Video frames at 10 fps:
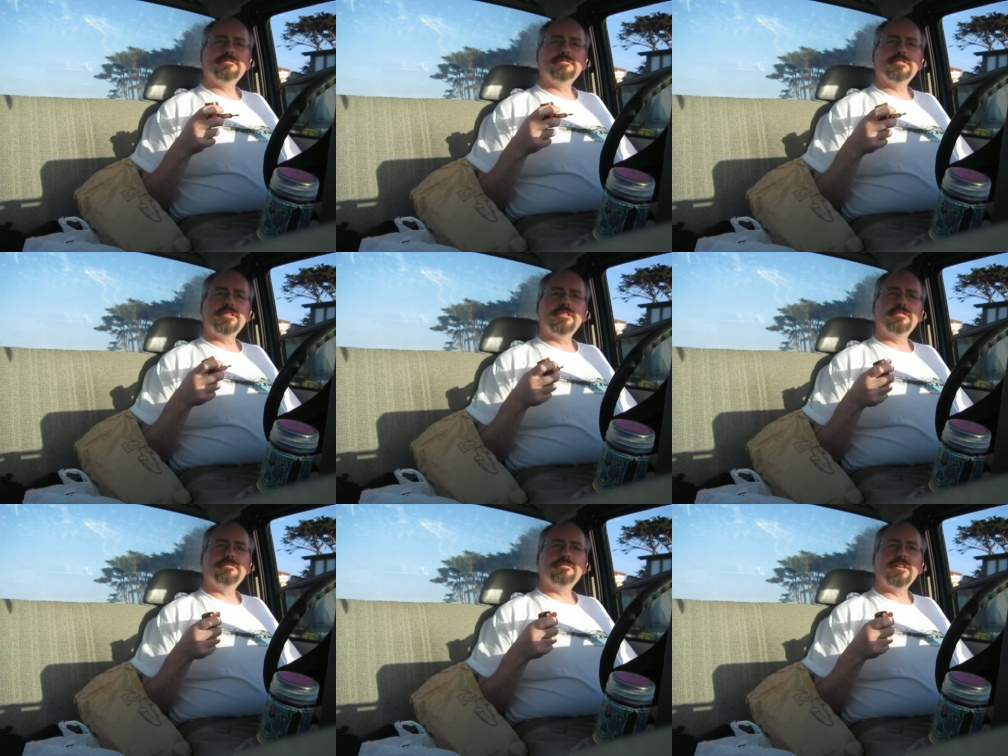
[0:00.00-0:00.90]
So
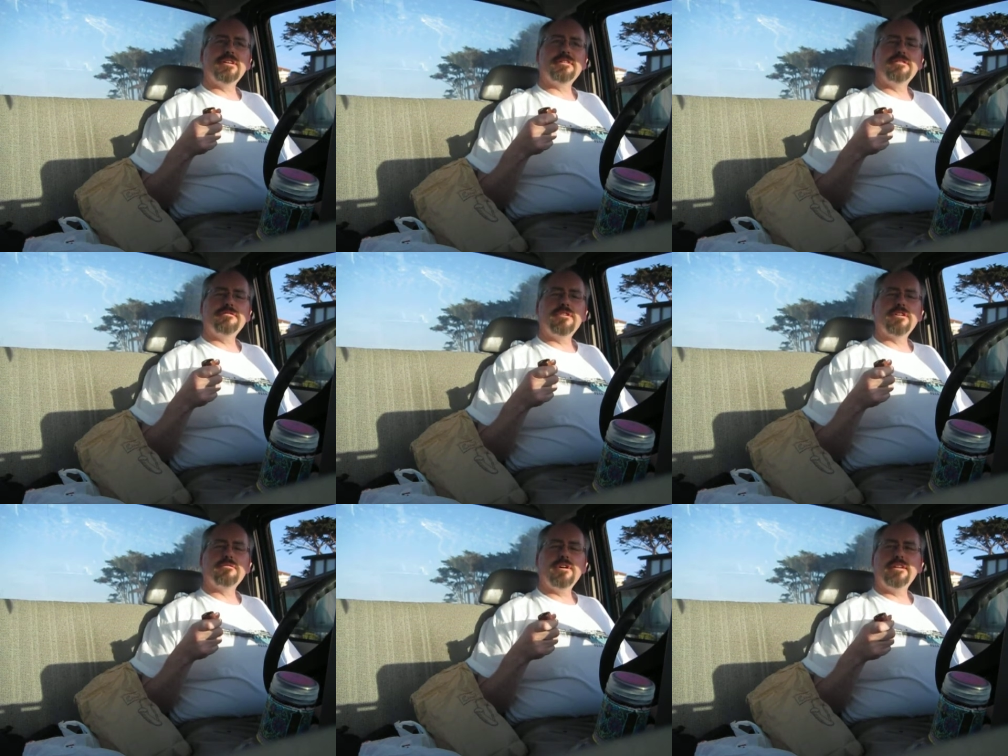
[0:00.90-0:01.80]
I got to go far
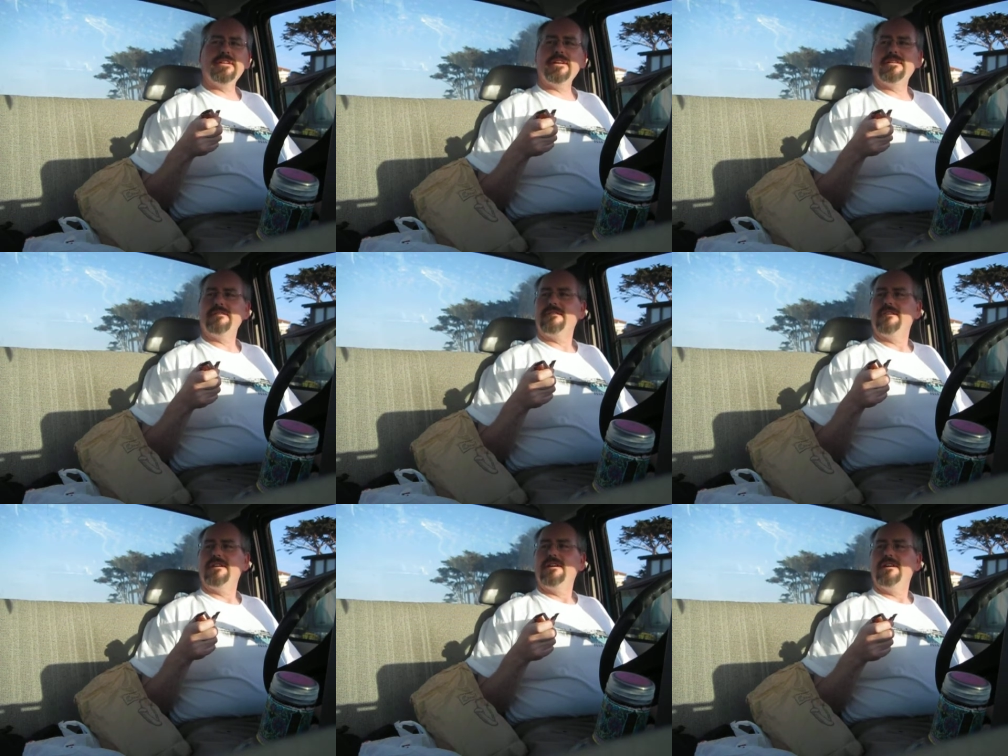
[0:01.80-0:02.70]
and wide to get
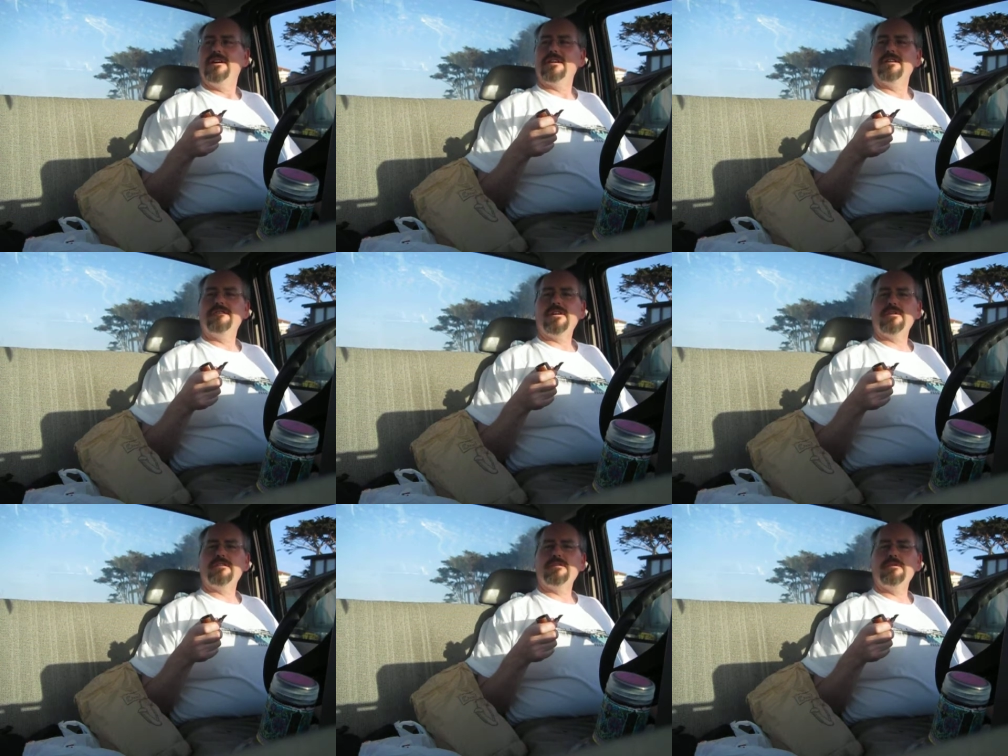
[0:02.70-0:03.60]
a good
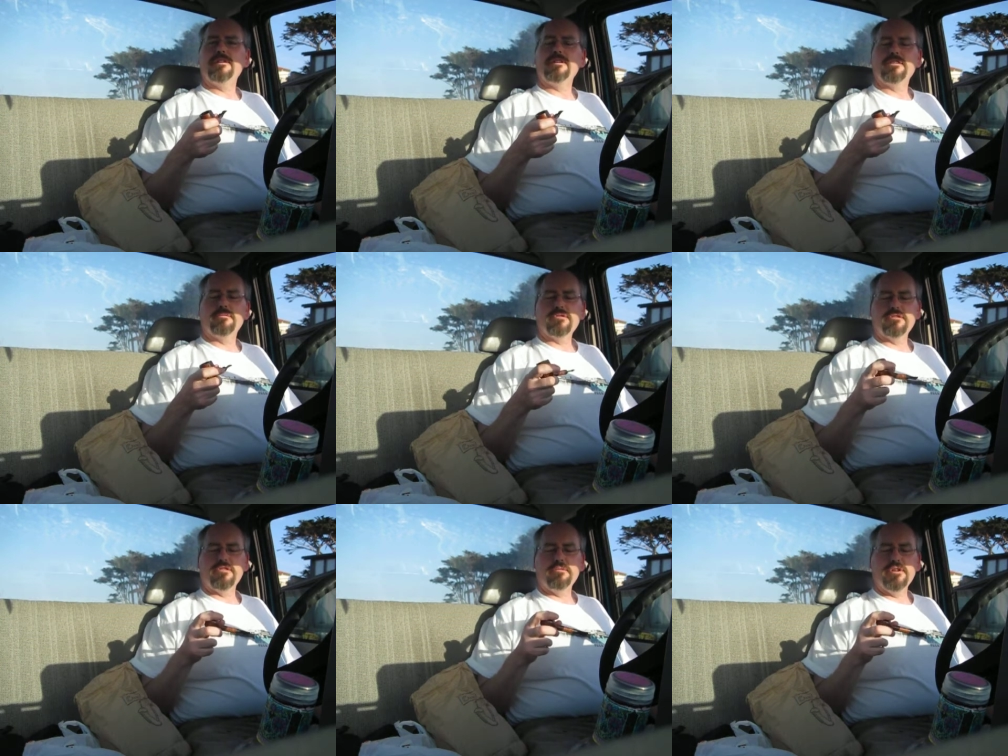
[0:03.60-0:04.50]
fireworks display, a good commercial
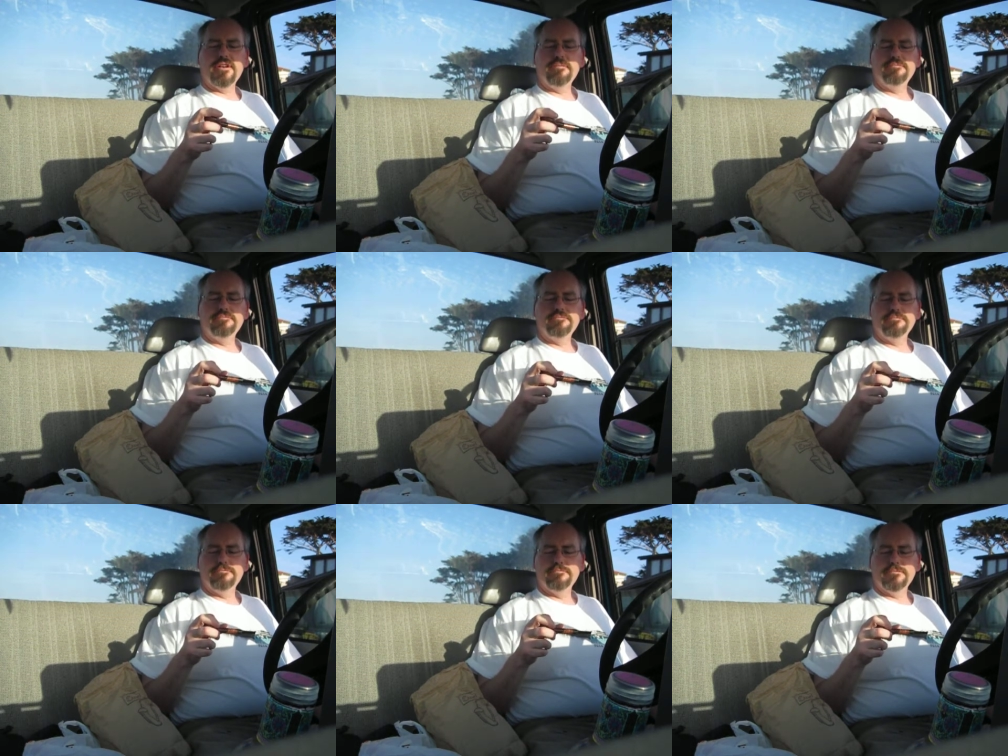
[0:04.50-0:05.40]
display.
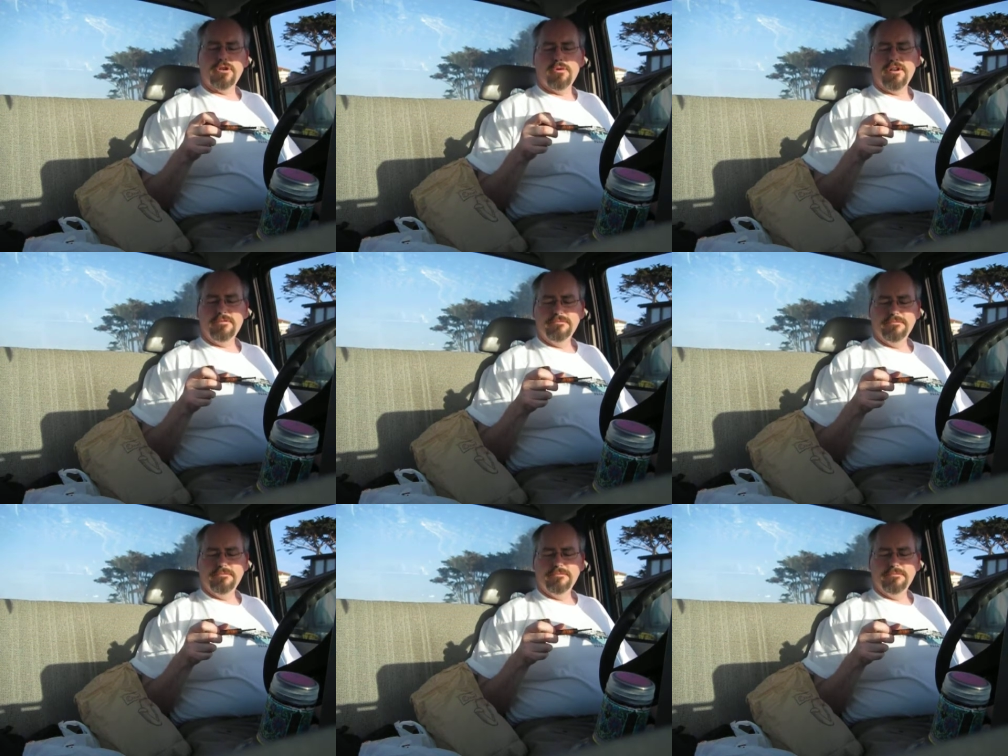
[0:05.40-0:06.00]
Oh well.